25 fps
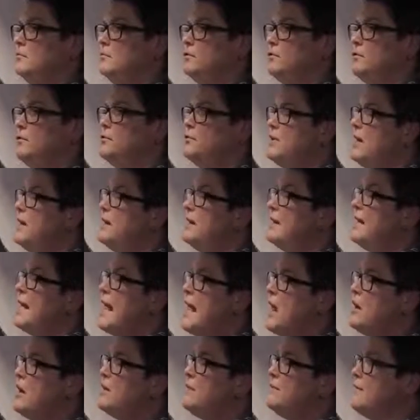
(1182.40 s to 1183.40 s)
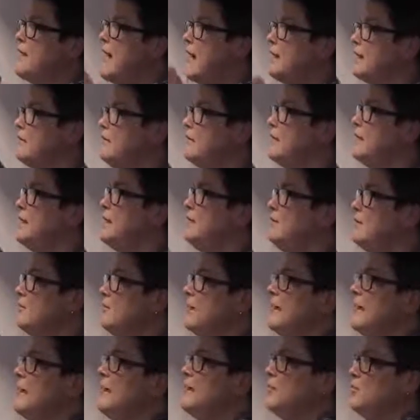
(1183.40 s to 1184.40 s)
So take it out of that clicking the
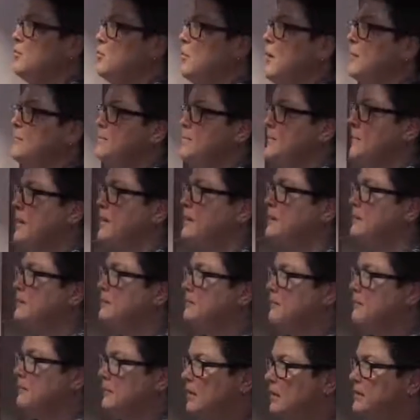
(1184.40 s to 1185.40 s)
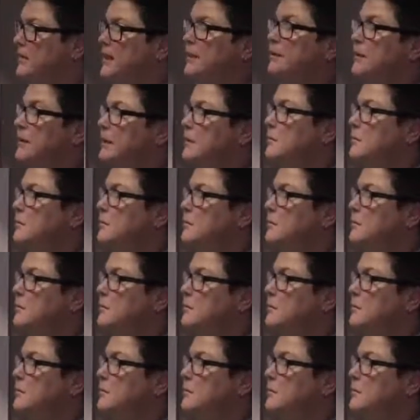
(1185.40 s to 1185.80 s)
link in the website, uh, in the